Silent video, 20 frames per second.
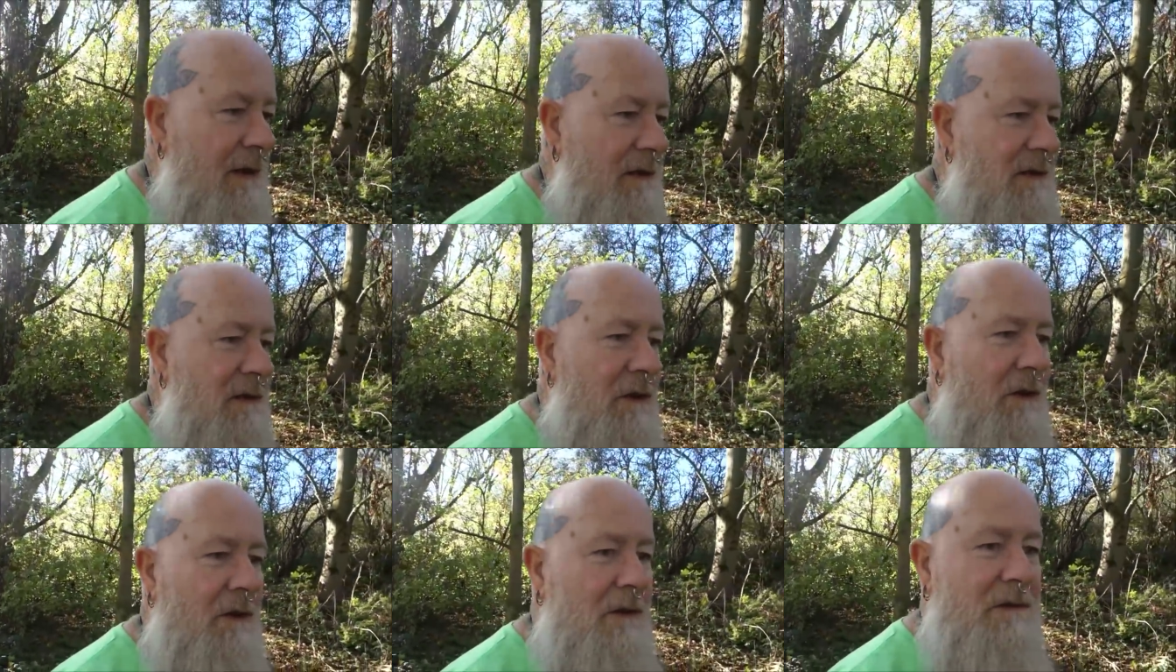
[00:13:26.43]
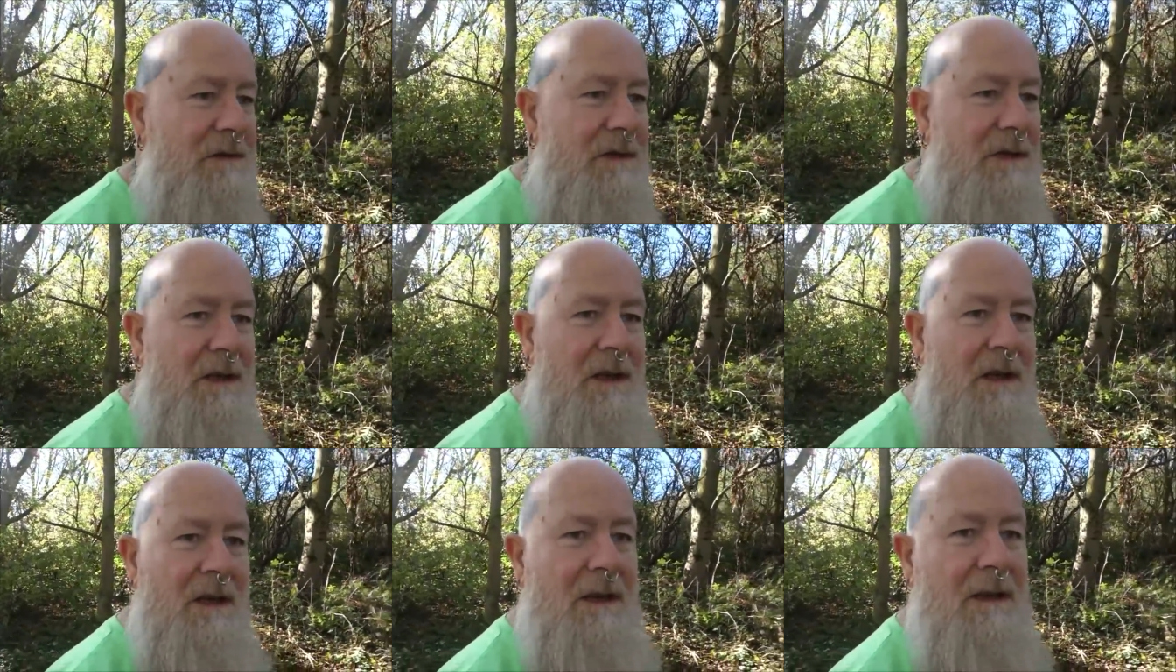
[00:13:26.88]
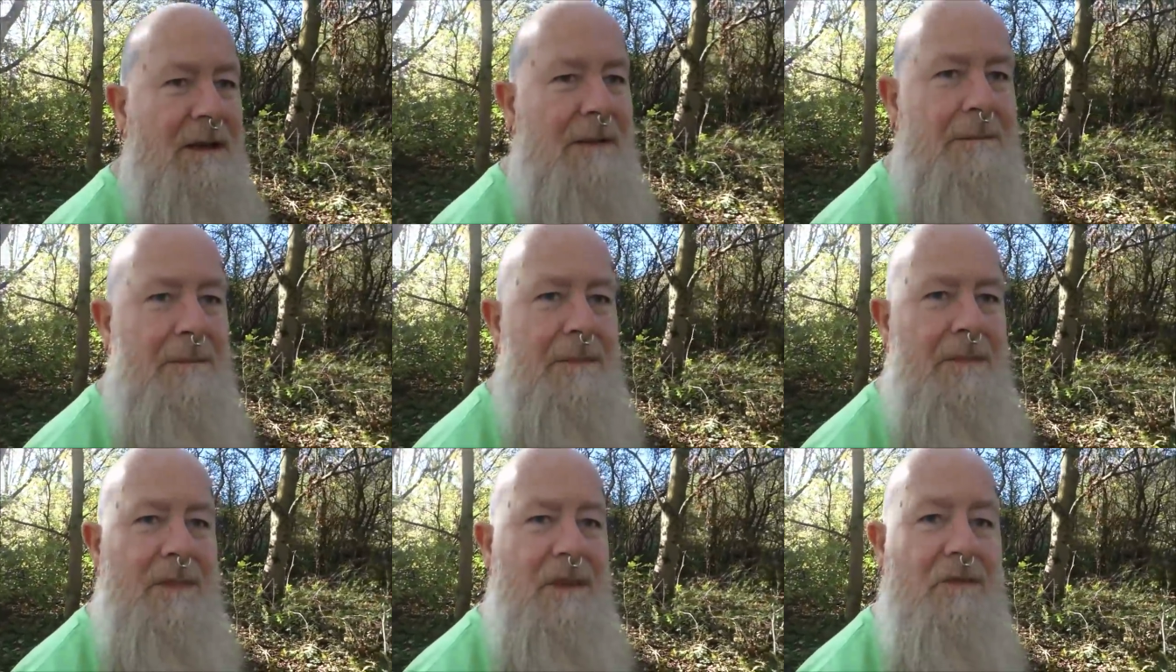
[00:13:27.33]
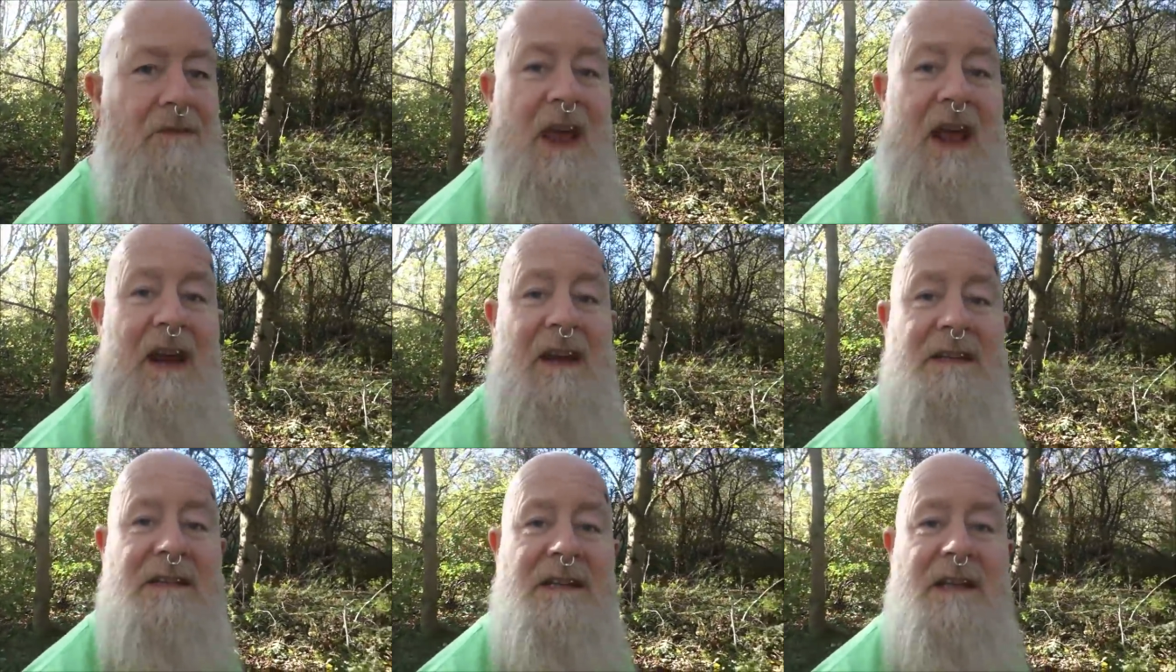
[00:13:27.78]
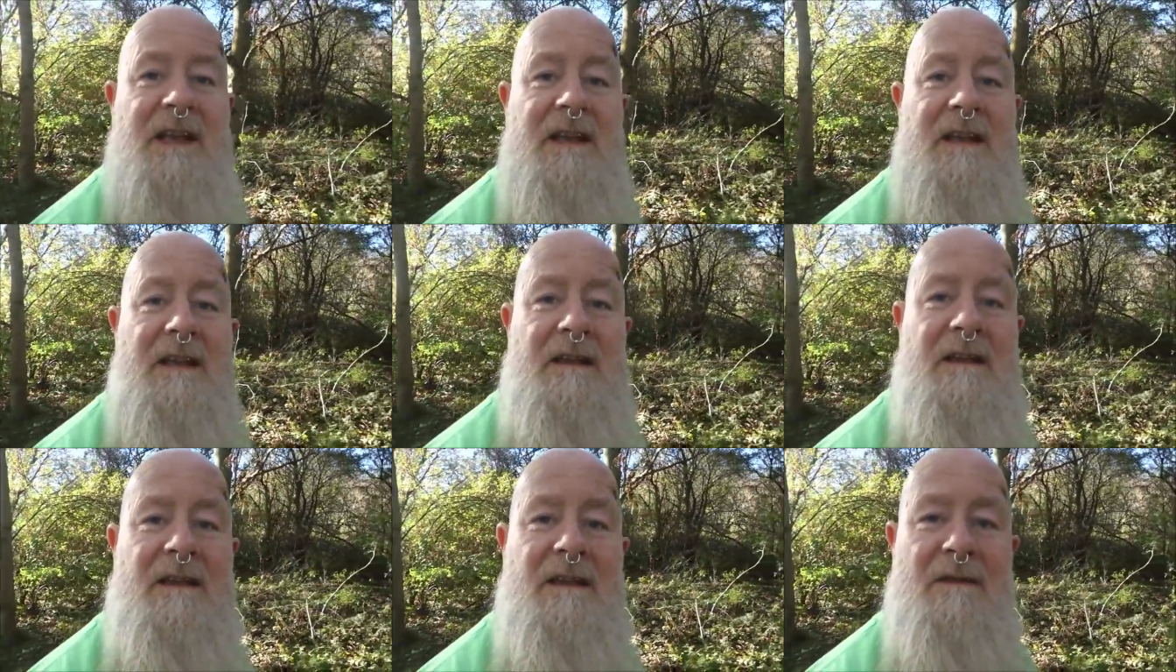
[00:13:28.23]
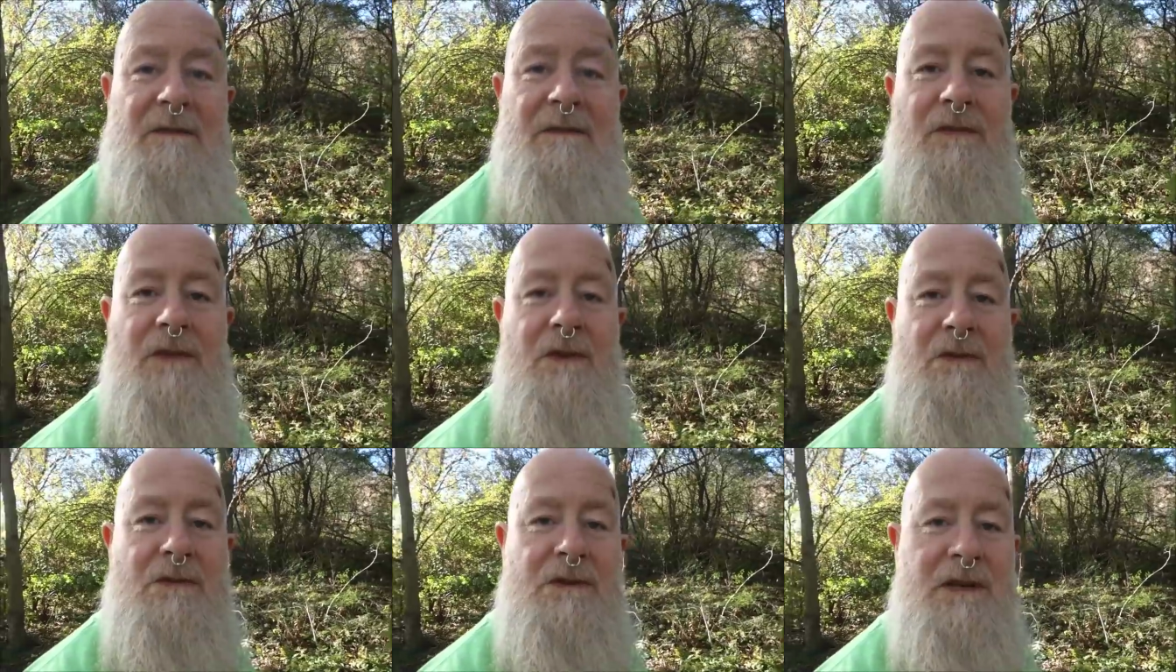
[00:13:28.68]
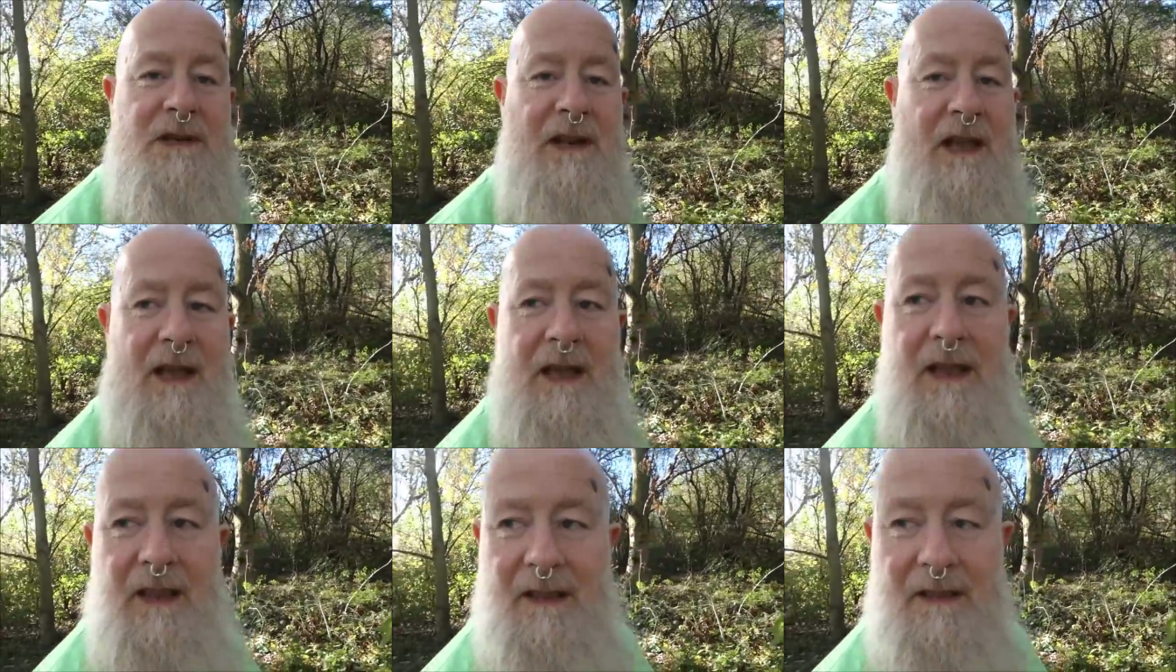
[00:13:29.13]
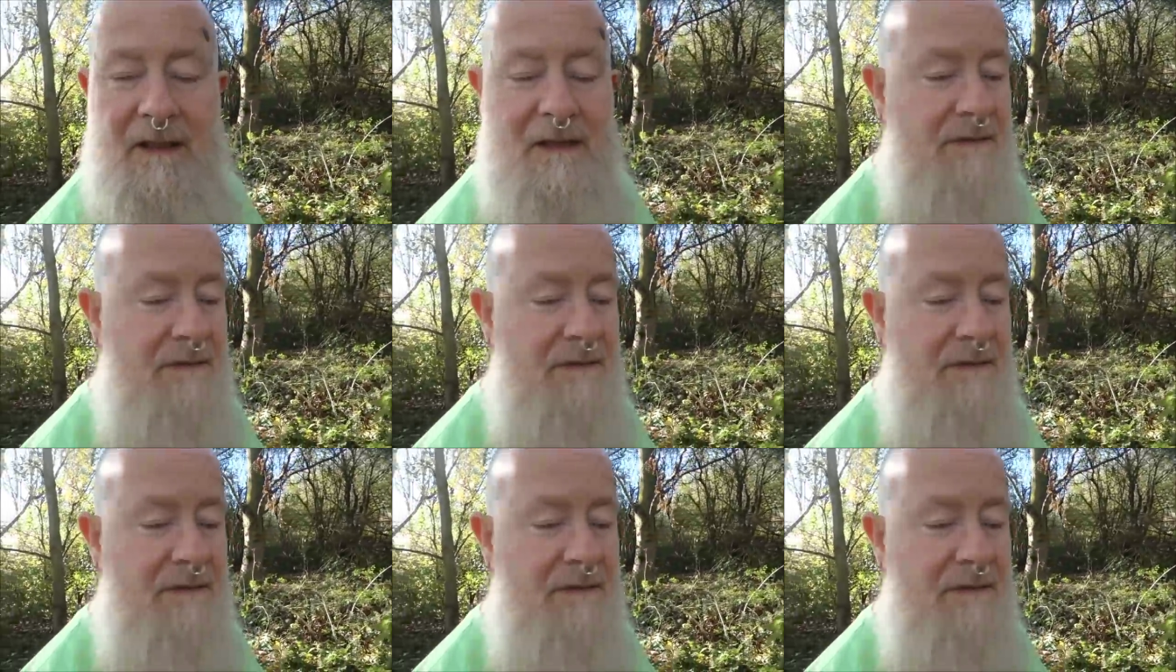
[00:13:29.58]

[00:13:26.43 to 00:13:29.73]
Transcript: It's not the reality of you today,